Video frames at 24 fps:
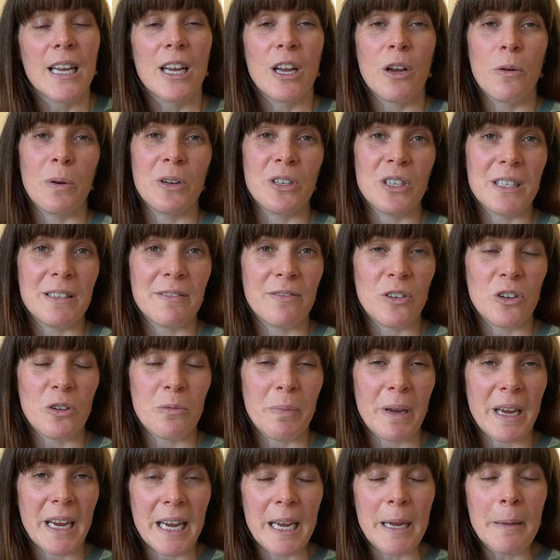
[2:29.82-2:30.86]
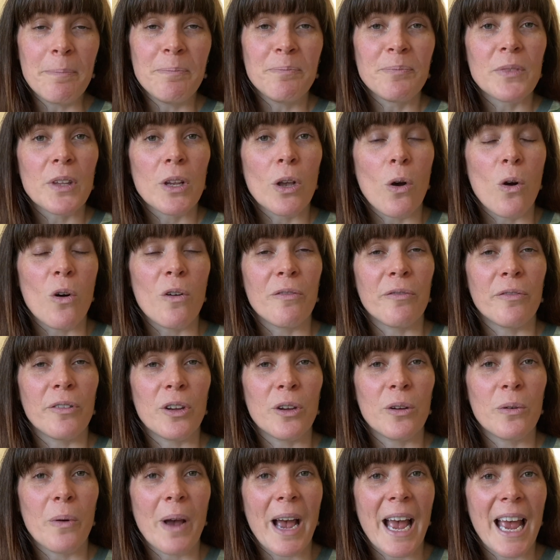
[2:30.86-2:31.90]
which is view B, or
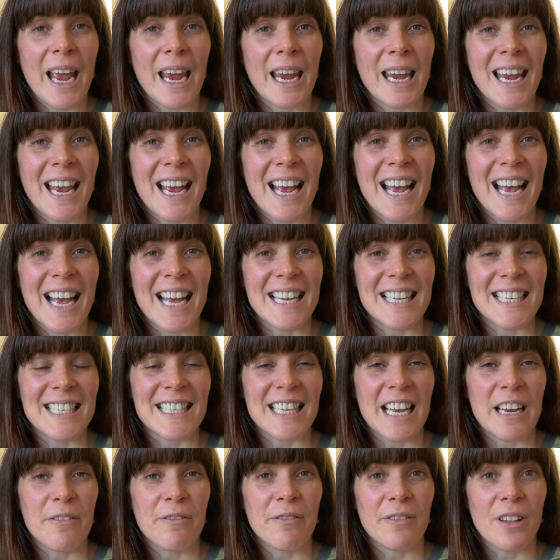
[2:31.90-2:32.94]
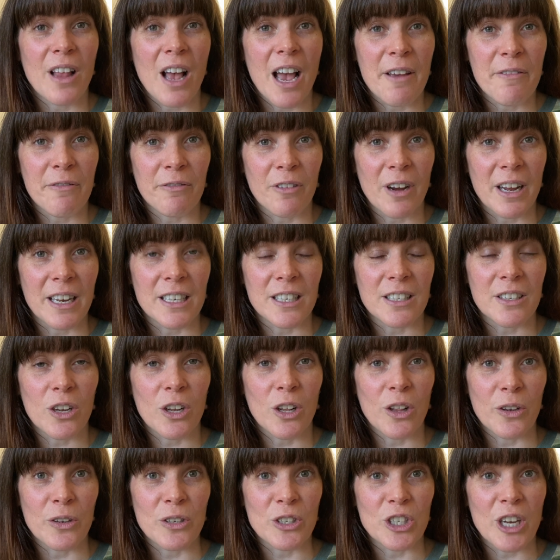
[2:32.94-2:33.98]
view A has a fly front
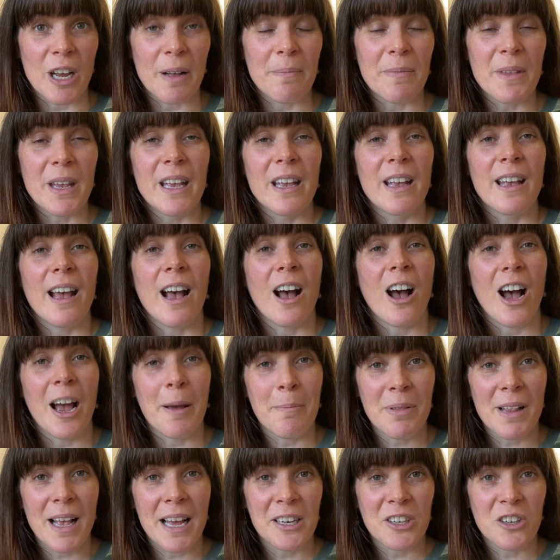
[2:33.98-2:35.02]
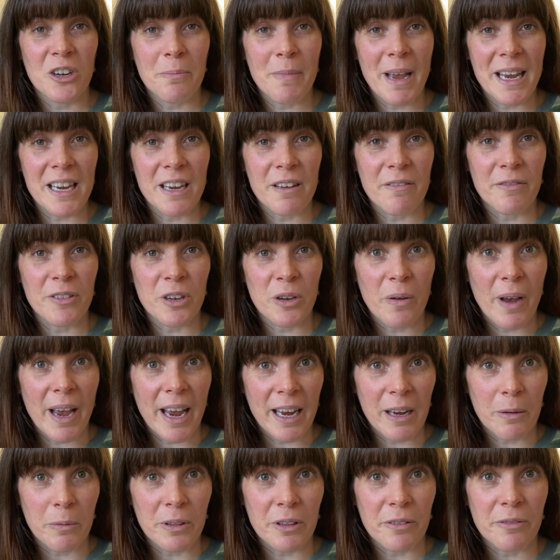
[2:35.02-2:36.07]
closure. I'm planning on making view
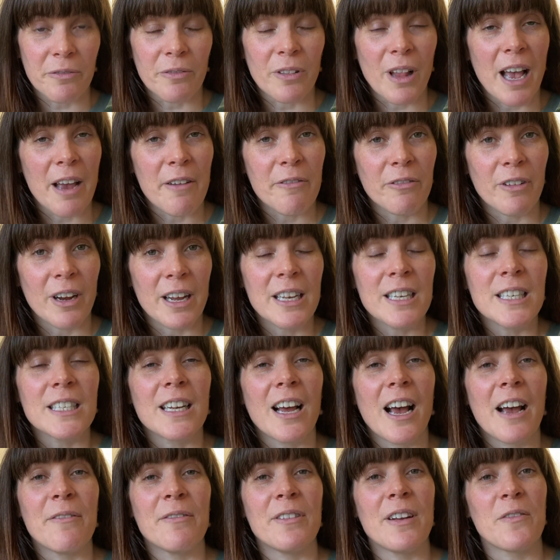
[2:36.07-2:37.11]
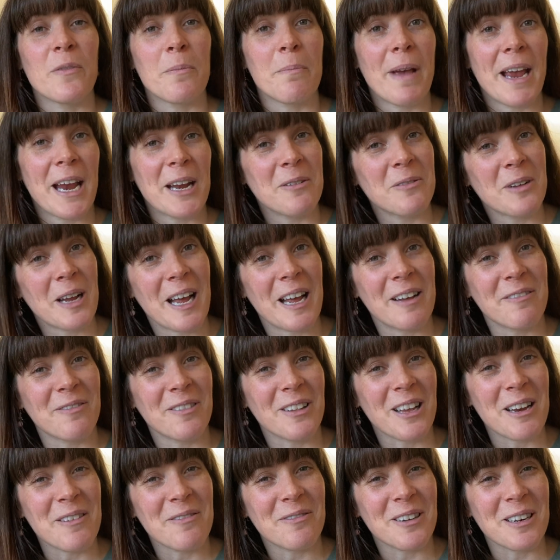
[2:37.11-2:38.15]
A with a fly front. I've never made a
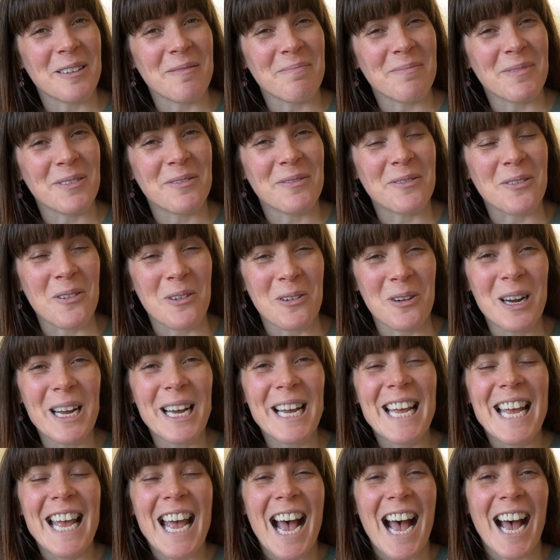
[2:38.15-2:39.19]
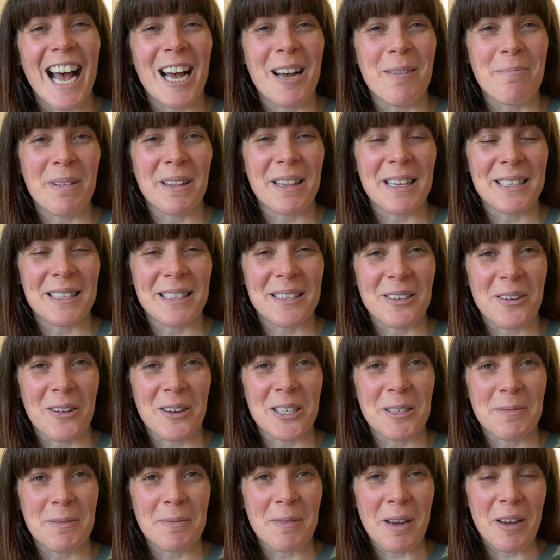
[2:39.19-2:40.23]
fly front before, but this is
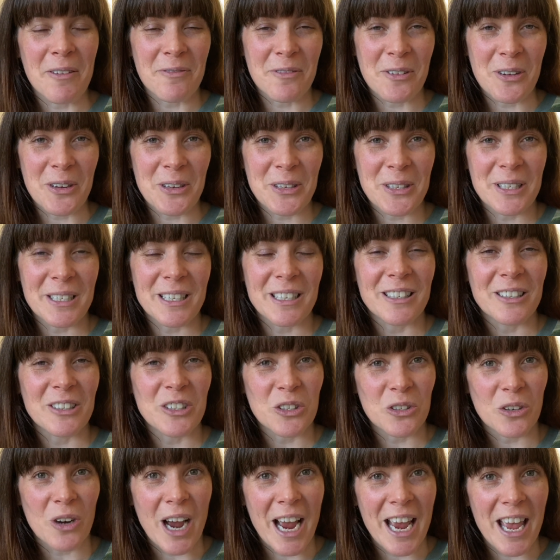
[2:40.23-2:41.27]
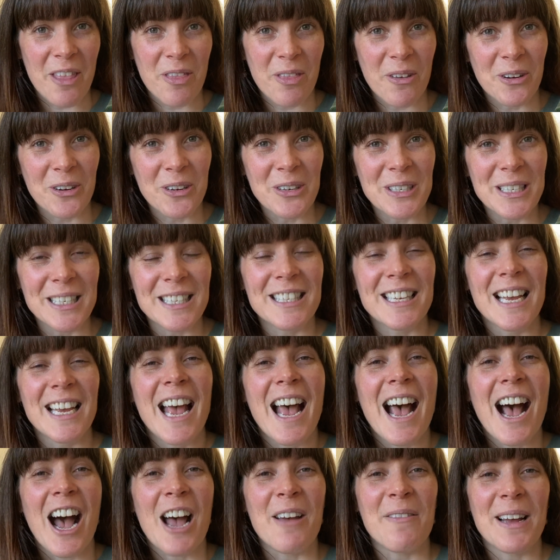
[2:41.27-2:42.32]
going to be my first try at those.
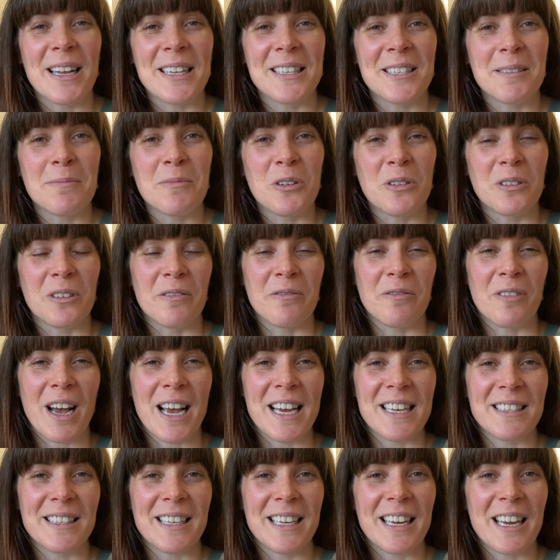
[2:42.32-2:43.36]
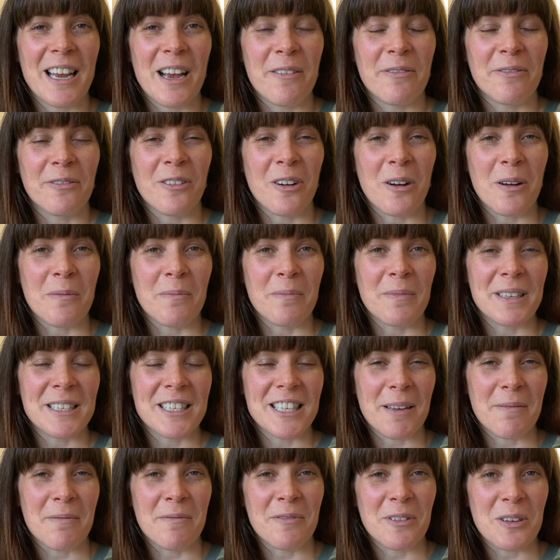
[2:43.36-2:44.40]
I've had some good advice here from
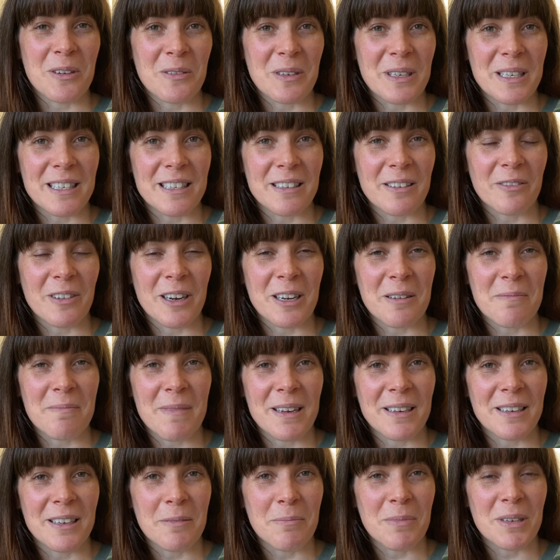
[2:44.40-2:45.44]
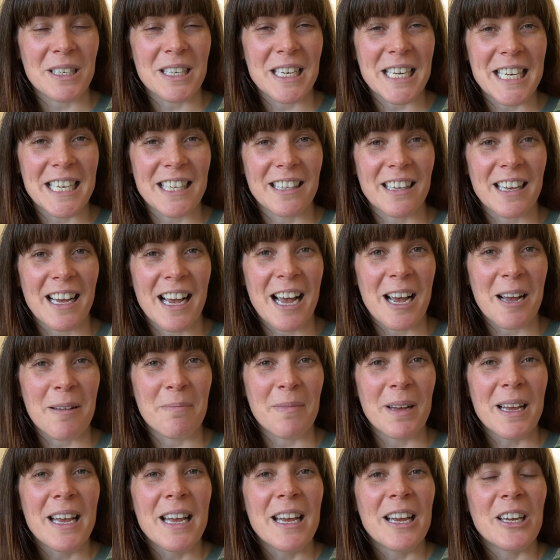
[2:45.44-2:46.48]
some viewers recommending particular
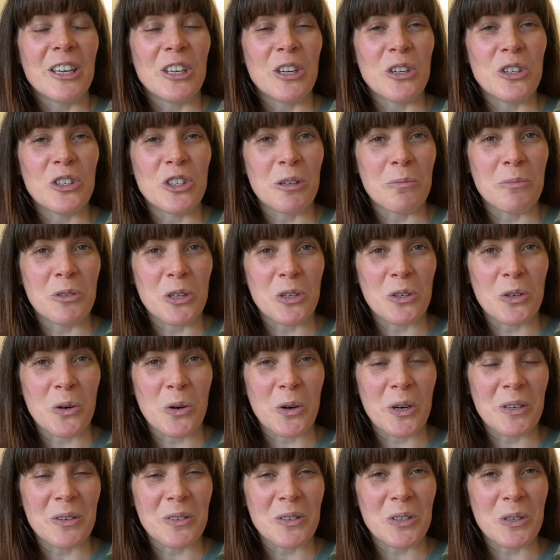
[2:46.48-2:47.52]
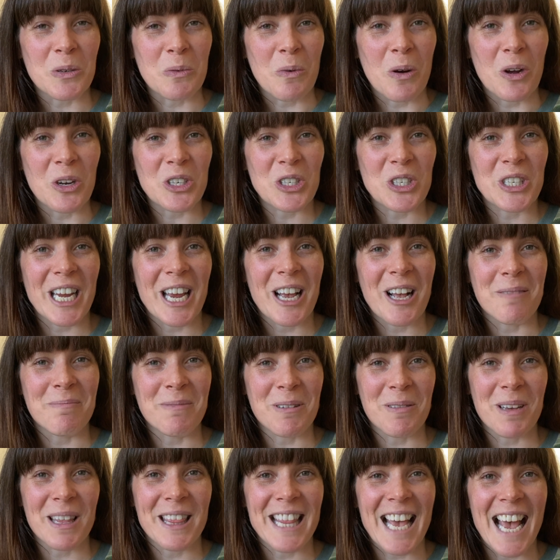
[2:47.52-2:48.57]
YouTube tutorials to watch to help
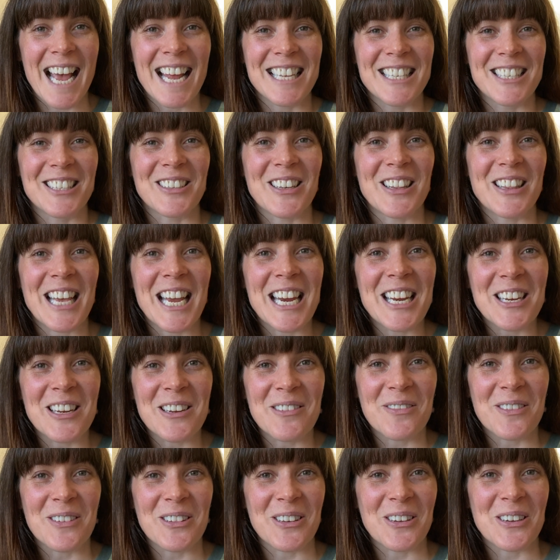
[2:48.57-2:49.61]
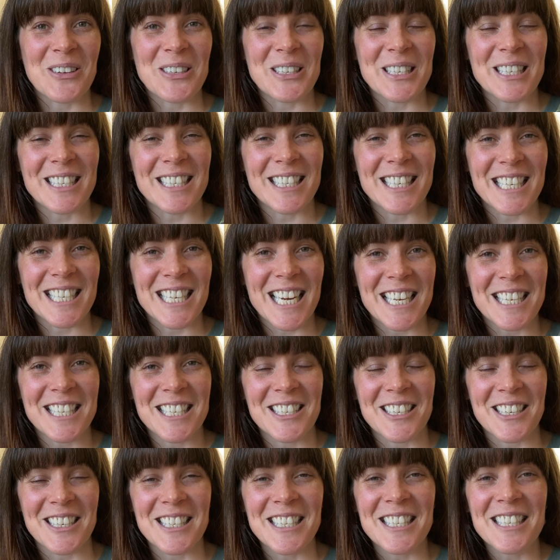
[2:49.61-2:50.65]
me with that. So thank you for those
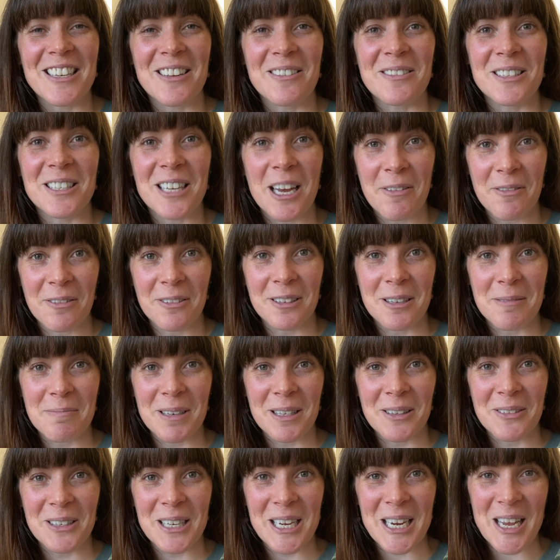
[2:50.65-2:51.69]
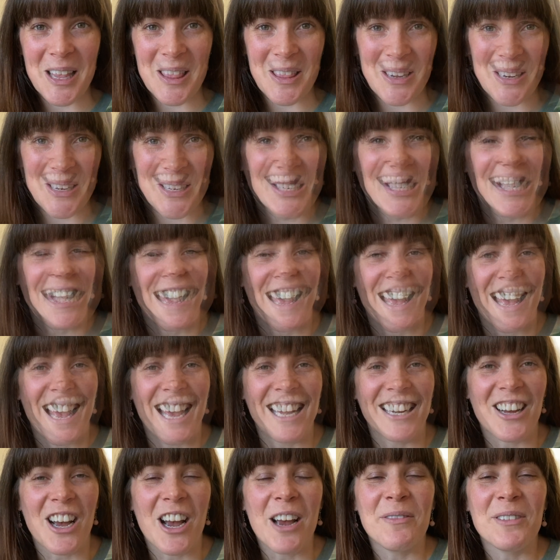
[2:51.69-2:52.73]
suggestions. I'll definitely be looking at those.
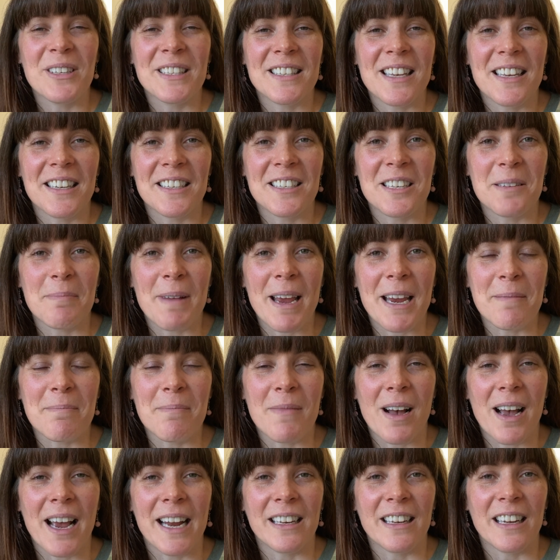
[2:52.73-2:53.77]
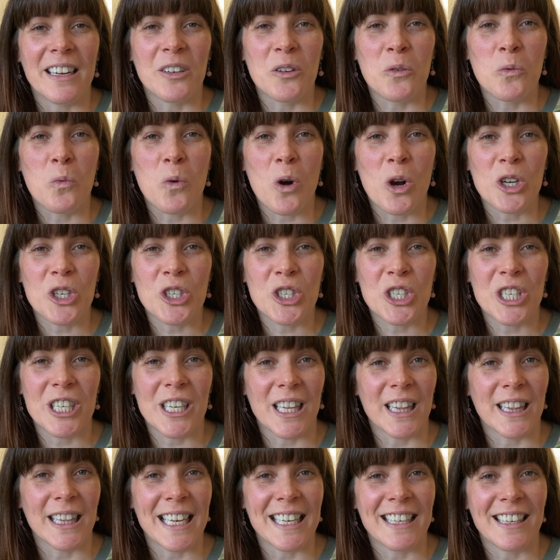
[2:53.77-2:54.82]
And I've decided to make mine in a washed
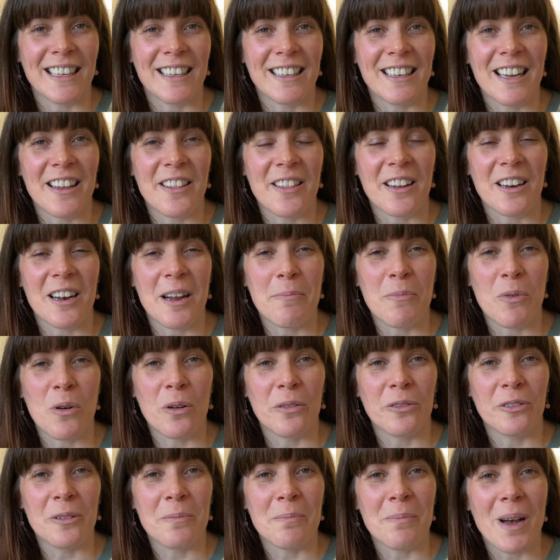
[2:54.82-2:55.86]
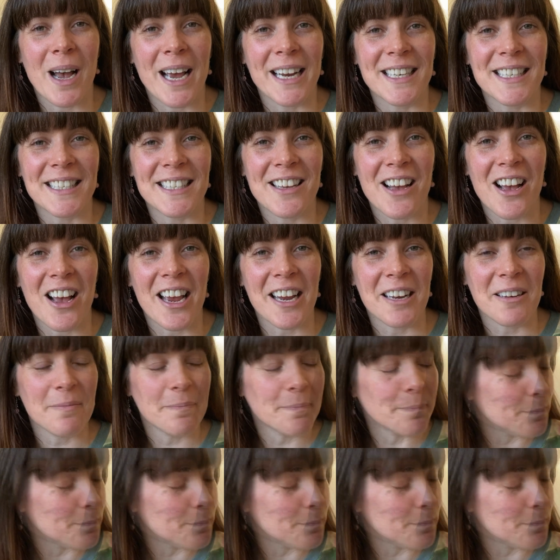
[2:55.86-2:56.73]
linen that I bought from My Design.